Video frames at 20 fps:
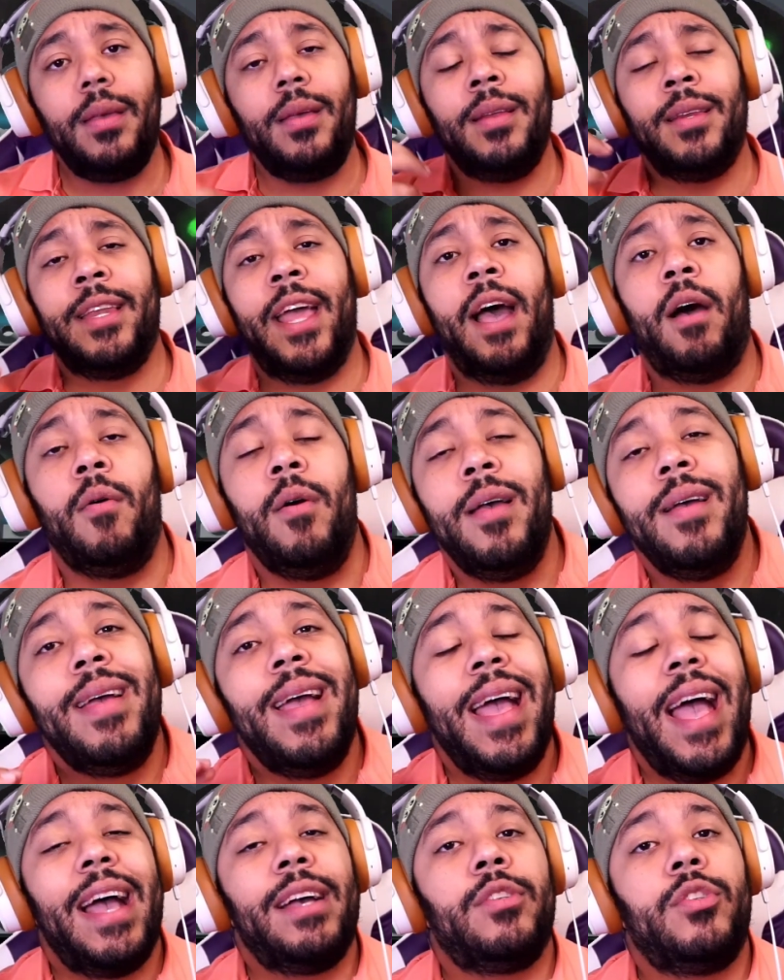Now,
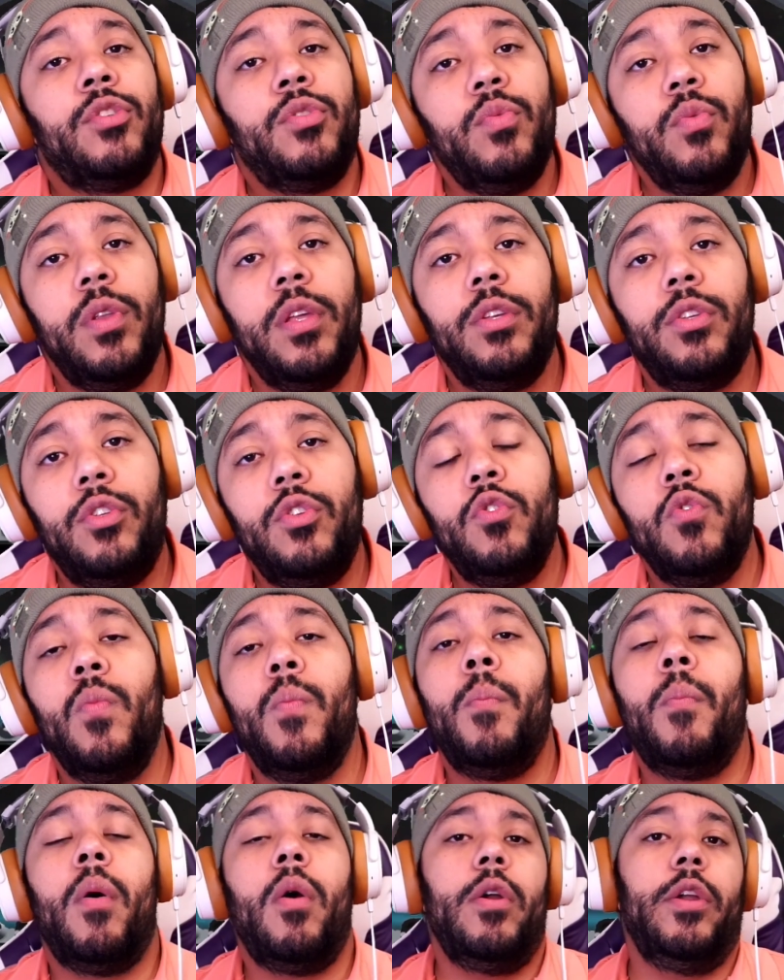as soon as you
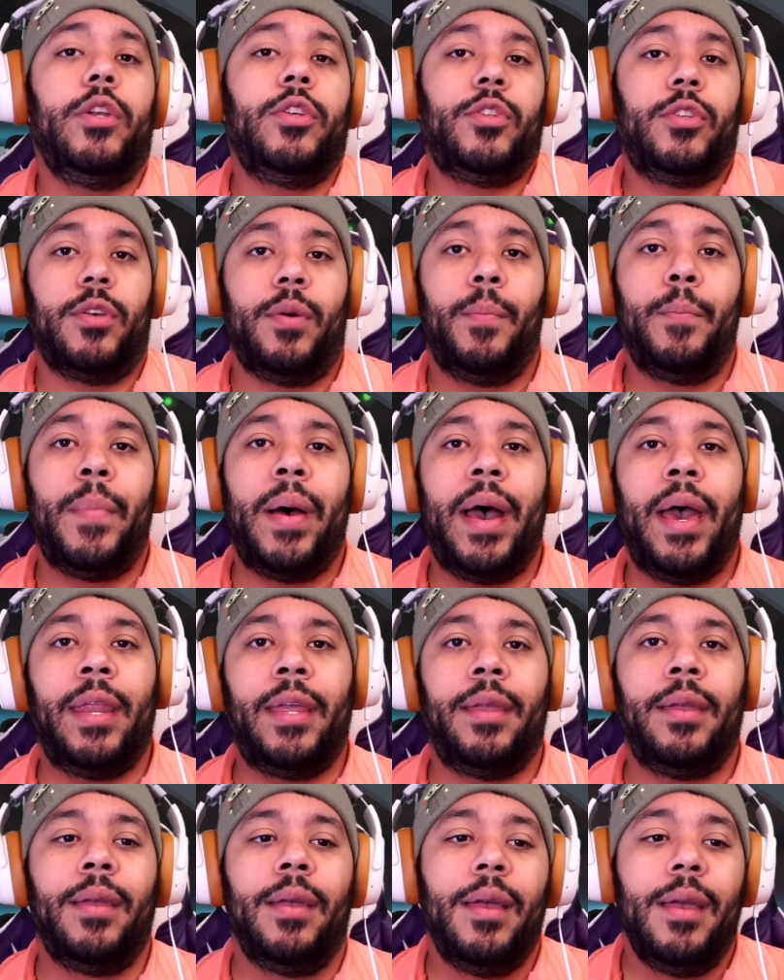mark
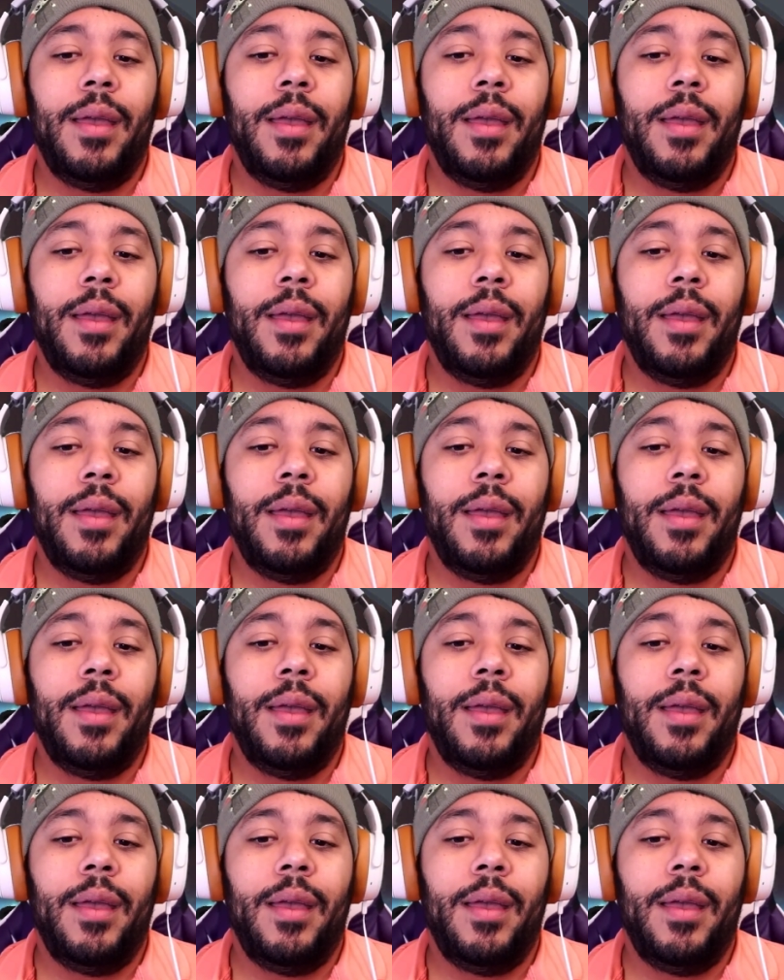somebody,